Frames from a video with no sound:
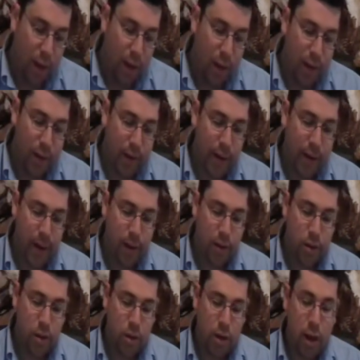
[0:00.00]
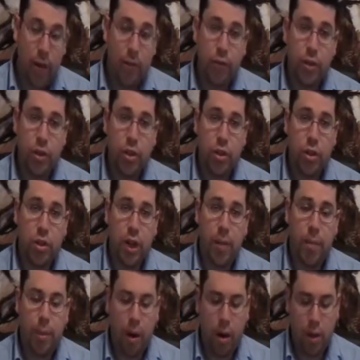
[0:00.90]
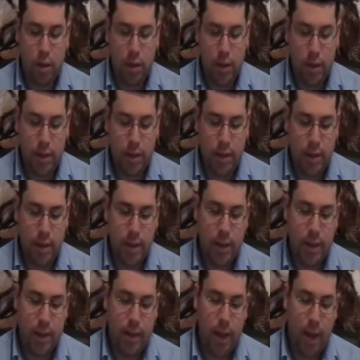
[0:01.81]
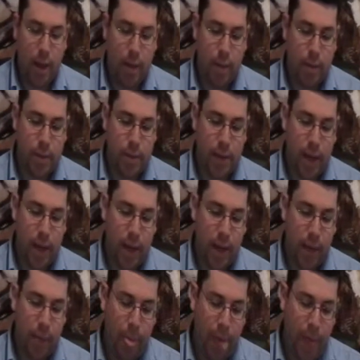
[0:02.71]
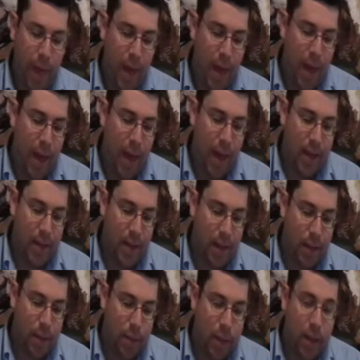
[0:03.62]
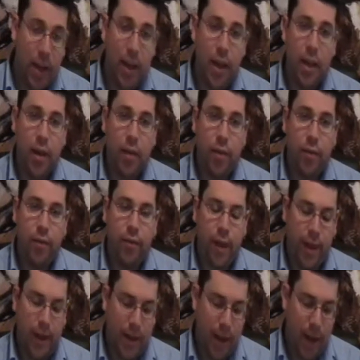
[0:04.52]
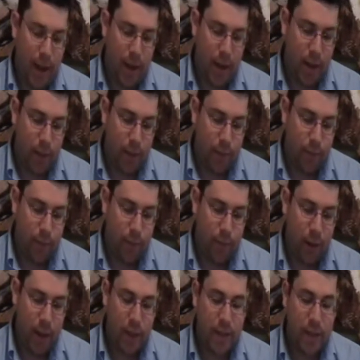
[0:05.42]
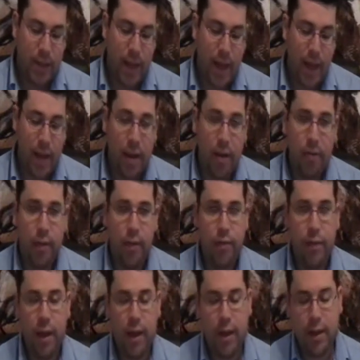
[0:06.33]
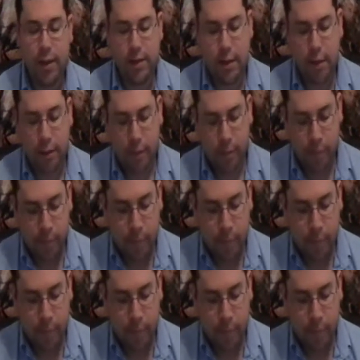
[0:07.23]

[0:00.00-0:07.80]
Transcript: Larry Cantor, head of research at Barclays, is in this camp, saying, "It's not the beginning of the Fed tightening, it's the end of the Fed easing."